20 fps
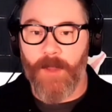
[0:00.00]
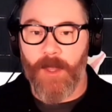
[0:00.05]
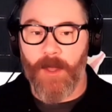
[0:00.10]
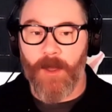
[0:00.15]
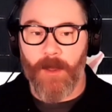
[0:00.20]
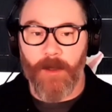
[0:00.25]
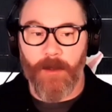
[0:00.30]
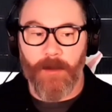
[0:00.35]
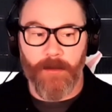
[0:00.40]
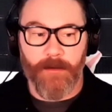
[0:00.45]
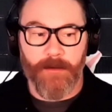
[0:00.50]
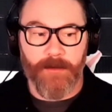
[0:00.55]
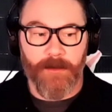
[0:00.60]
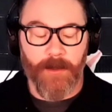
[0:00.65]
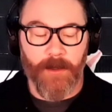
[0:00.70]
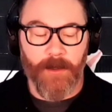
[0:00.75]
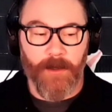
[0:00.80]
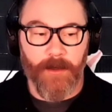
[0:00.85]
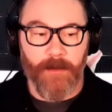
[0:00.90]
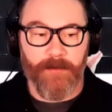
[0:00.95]
uh,
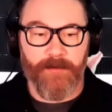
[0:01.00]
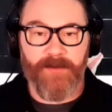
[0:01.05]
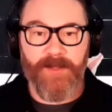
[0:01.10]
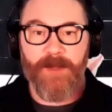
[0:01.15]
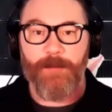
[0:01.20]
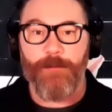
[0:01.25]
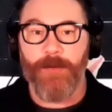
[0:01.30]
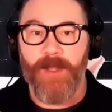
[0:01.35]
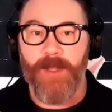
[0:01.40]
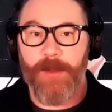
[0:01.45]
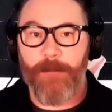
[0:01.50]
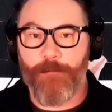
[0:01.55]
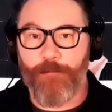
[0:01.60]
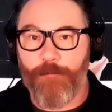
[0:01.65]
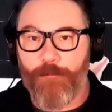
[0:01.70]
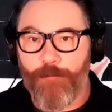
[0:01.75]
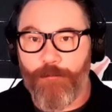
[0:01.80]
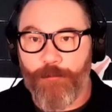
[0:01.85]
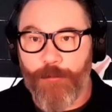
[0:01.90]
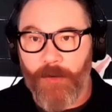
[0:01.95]
uh, deeply
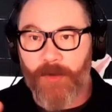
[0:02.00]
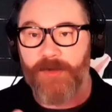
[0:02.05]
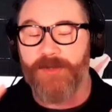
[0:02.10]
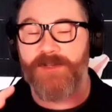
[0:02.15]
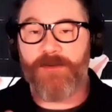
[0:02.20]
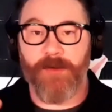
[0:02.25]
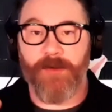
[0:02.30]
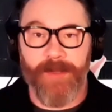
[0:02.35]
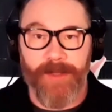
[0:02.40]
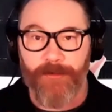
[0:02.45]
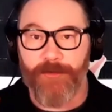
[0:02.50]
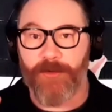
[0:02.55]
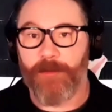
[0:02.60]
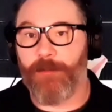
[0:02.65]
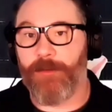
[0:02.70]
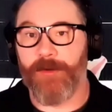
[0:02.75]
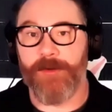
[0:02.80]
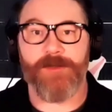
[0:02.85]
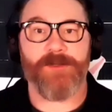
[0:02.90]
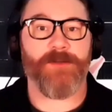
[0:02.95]
personal and
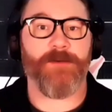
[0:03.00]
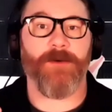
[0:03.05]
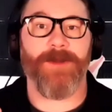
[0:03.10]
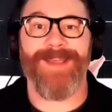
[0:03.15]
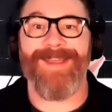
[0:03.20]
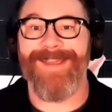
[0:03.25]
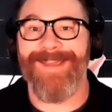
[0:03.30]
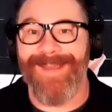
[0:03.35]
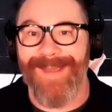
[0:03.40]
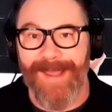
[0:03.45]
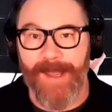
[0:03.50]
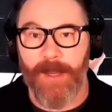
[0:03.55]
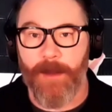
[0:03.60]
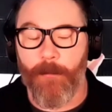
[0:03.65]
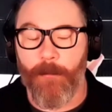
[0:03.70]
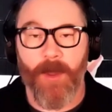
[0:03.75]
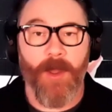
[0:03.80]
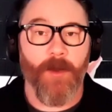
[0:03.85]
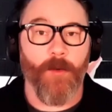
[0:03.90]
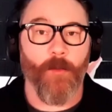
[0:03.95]
interpersonal
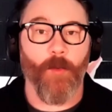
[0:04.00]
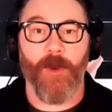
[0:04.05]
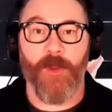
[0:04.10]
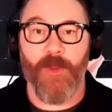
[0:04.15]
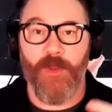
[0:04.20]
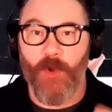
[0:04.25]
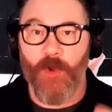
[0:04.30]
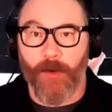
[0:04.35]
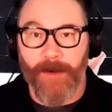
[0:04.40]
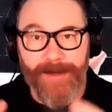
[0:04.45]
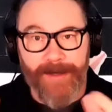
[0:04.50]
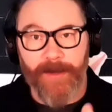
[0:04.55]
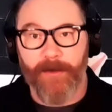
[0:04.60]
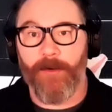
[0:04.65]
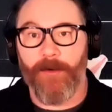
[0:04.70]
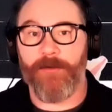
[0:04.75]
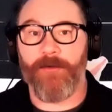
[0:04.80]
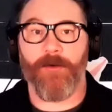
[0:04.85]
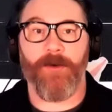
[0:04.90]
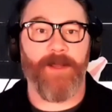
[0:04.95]
game where your mm-hmm.
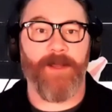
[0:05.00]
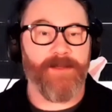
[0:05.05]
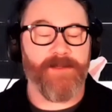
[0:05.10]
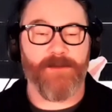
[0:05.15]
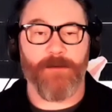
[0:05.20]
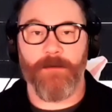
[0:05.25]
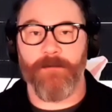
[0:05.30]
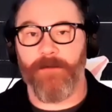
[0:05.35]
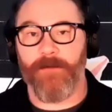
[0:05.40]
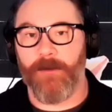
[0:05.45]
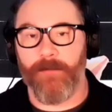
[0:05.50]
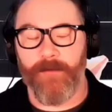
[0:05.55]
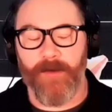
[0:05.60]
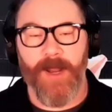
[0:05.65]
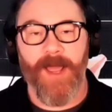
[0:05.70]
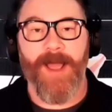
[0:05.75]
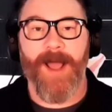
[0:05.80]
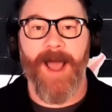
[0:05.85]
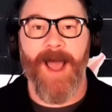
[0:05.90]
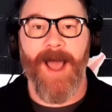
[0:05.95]
character gets to evolve it.
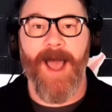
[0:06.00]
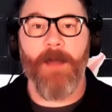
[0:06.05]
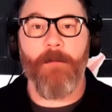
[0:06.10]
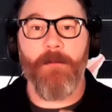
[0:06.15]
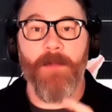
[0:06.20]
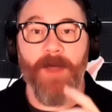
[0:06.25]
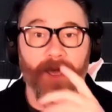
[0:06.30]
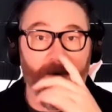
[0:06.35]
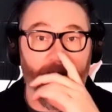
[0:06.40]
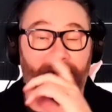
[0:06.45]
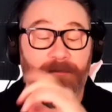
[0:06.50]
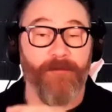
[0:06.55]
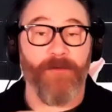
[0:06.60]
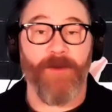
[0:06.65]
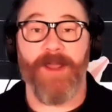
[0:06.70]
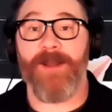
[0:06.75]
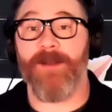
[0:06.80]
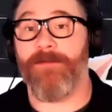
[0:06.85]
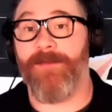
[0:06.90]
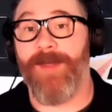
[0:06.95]
I'm not
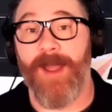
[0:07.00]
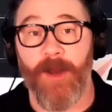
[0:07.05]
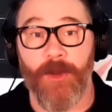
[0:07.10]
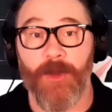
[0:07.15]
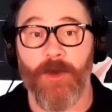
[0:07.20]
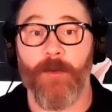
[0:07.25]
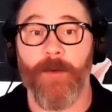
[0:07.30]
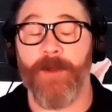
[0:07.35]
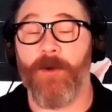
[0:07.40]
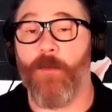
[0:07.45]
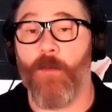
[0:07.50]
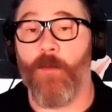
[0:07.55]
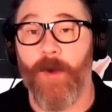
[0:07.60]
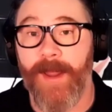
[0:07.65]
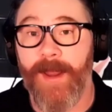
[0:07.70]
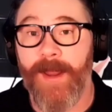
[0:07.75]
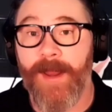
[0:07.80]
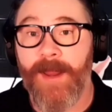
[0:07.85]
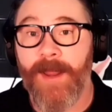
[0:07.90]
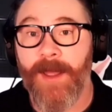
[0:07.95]
afraid of that going
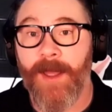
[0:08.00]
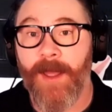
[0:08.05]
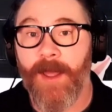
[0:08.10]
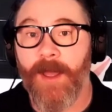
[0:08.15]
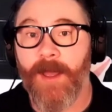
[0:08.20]
away,